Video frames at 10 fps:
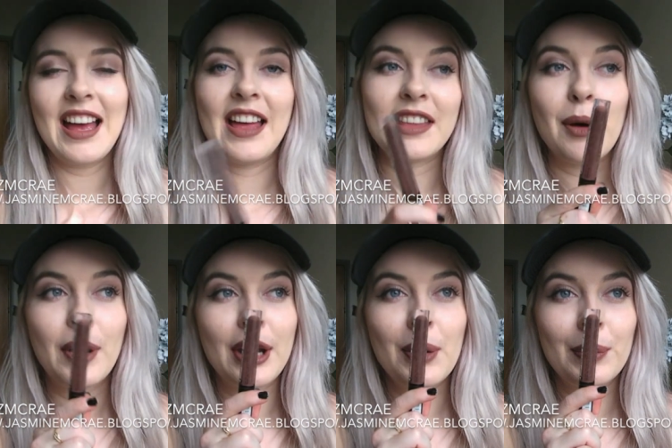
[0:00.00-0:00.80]
And that
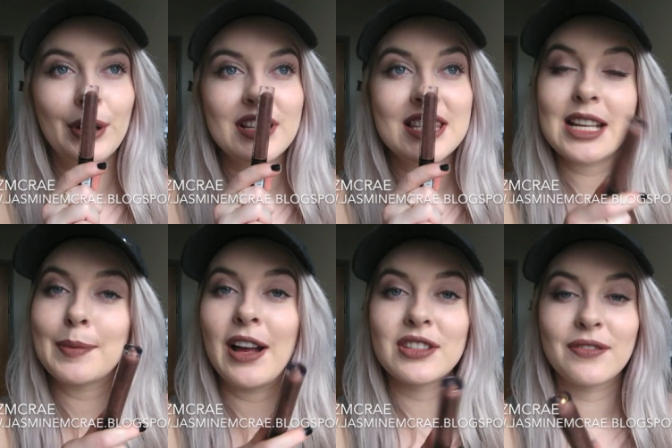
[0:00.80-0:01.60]
one was
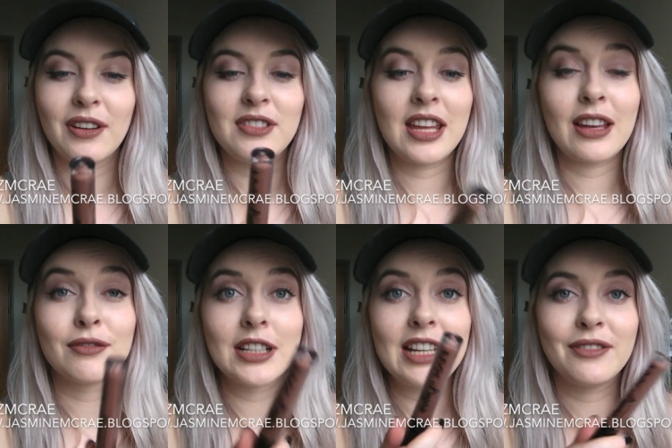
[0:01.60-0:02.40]
£6.50.
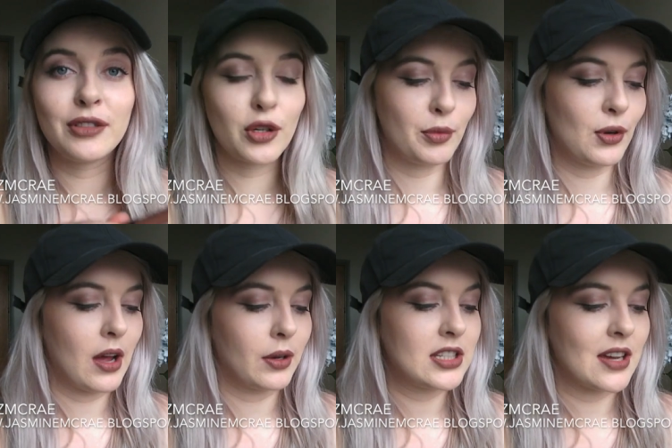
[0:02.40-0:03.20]
They're really affordable
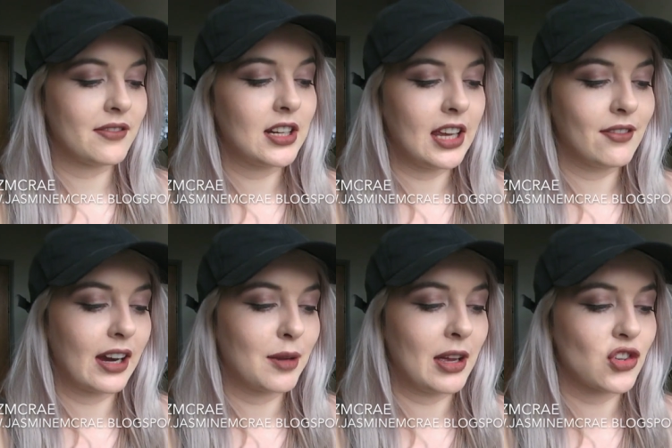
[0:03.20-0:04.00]
and I definitely
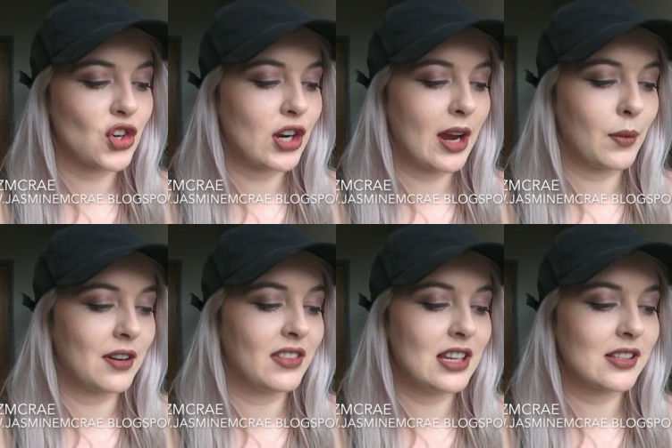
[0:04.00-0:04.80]
recommend trying
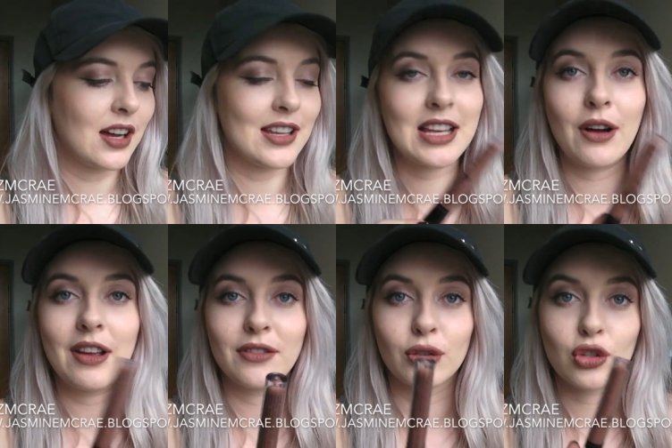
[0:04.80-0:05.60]
one of these colours
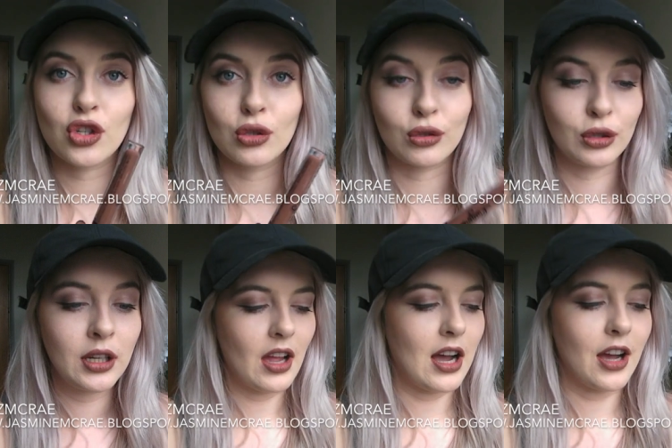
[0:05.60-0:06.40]
out if you're not sure.
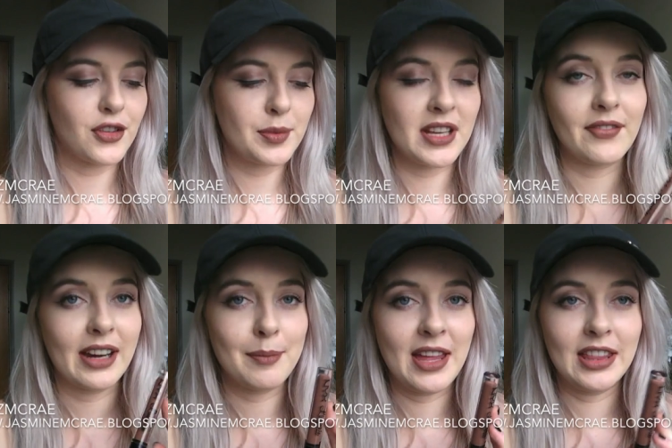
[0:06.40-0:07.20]
I 100%
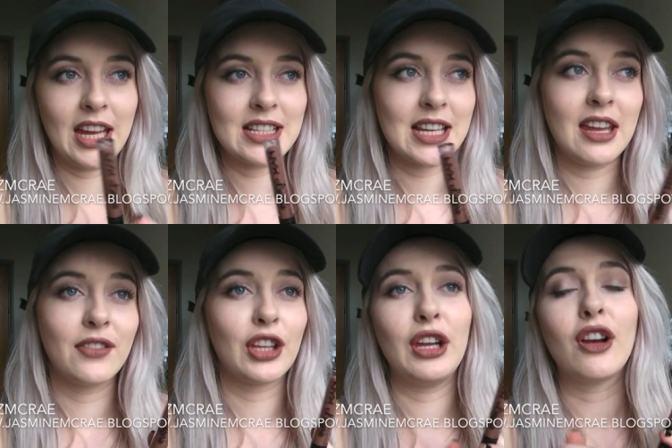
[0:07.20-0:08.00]
recommend these, and
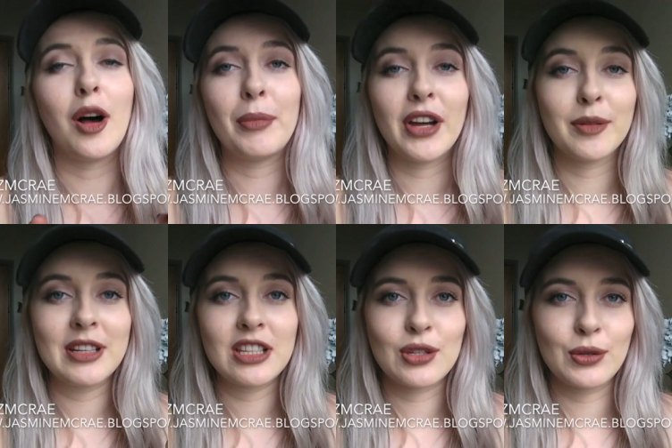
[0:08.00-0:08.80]
even though you can't buy them
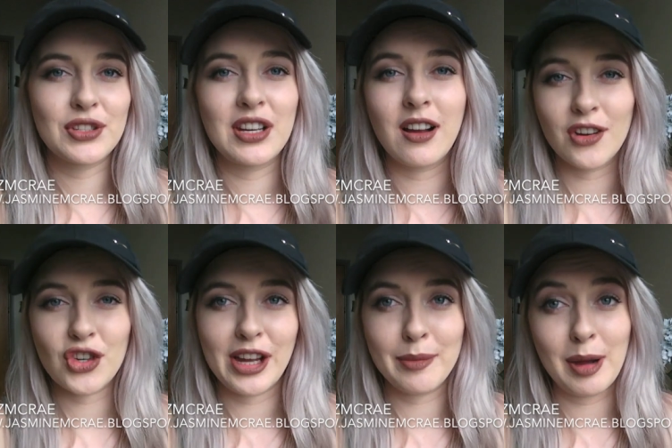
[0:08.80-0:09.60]
in stores and you can't
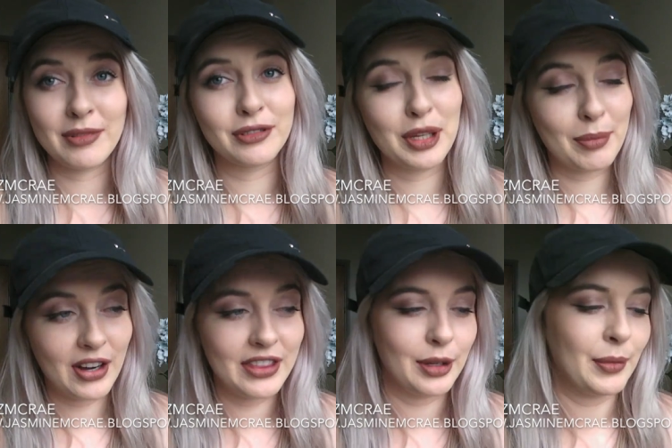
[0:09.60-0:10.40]
try them out before you
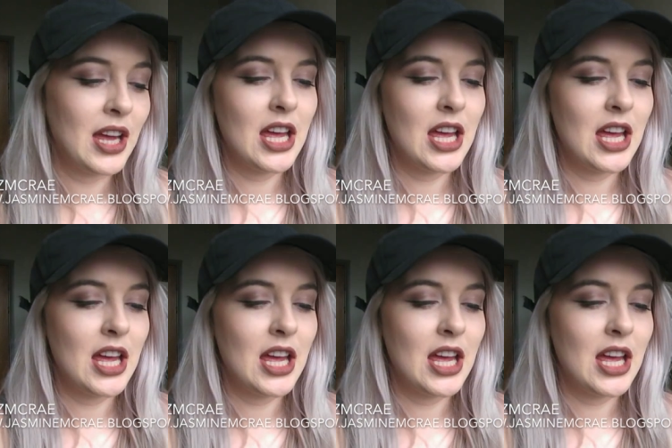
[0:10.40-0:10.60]
buy them,